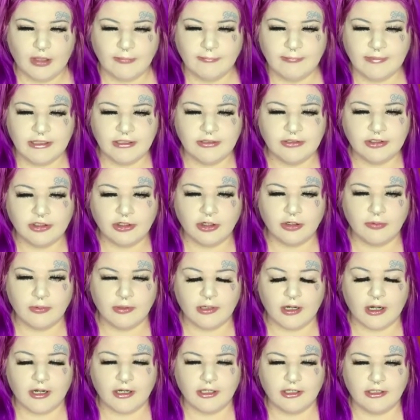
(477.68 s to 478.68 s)
Me and the girl
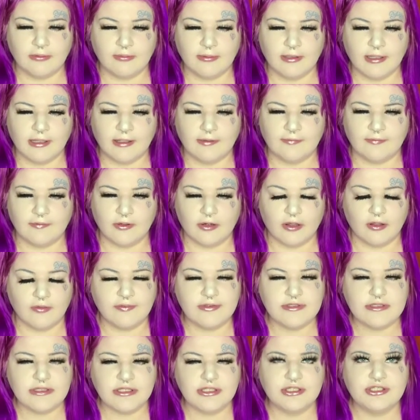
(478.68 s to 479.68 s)
were arguing, and then all
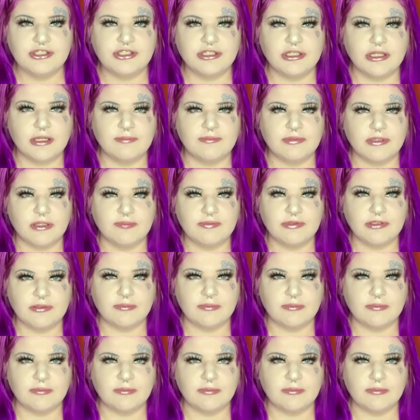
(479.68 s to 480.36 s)
of a sudden she comes up